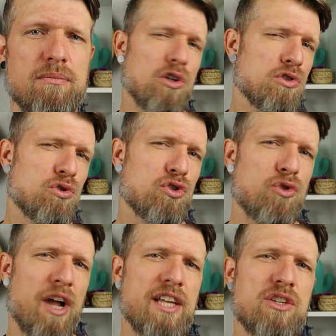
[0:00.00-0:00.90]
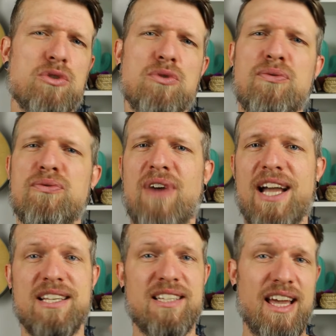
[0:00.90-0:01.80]
Also try to
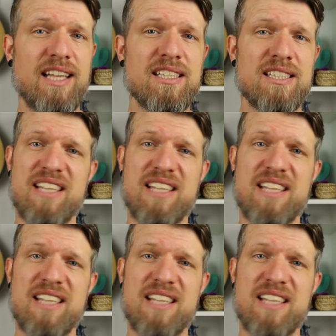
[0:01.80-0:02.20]
find texts